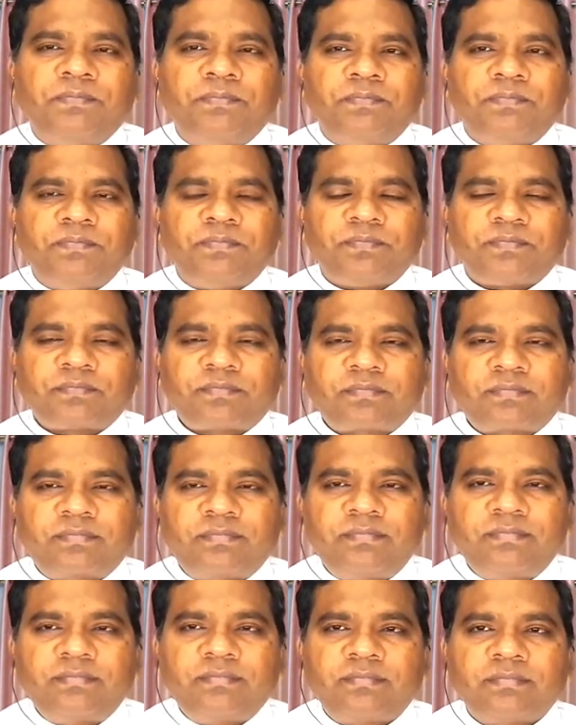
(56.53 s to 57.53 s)

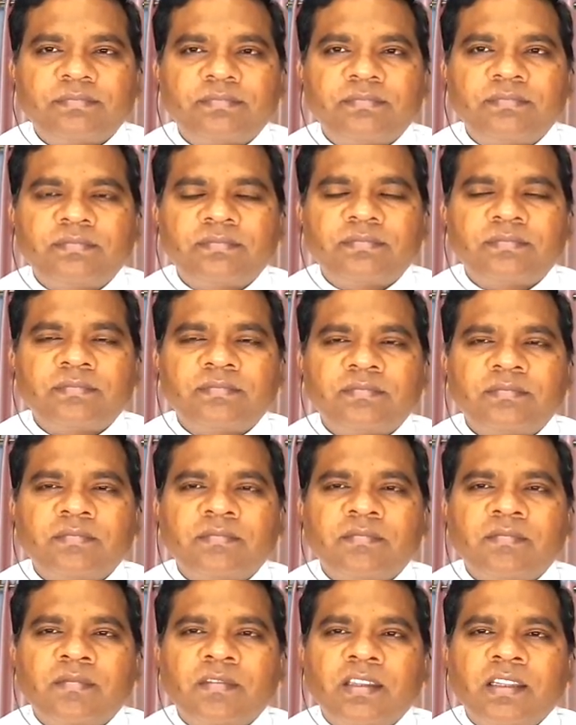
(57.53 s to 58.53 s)

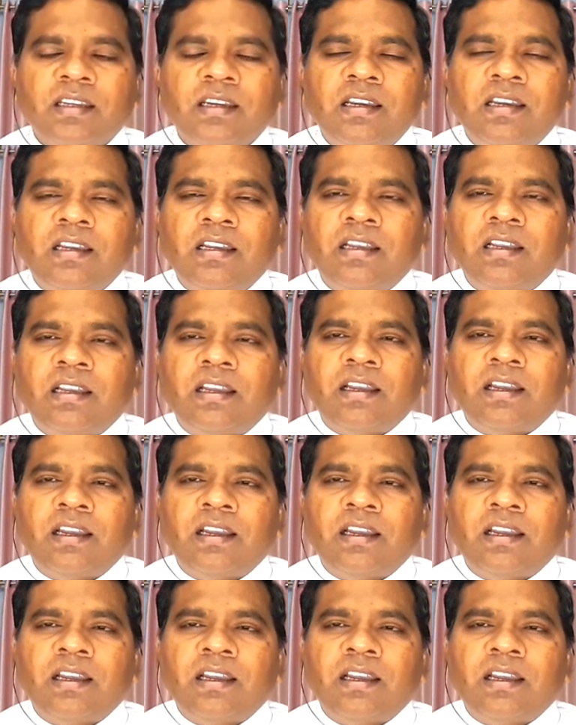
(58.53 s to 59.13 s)
[no speech]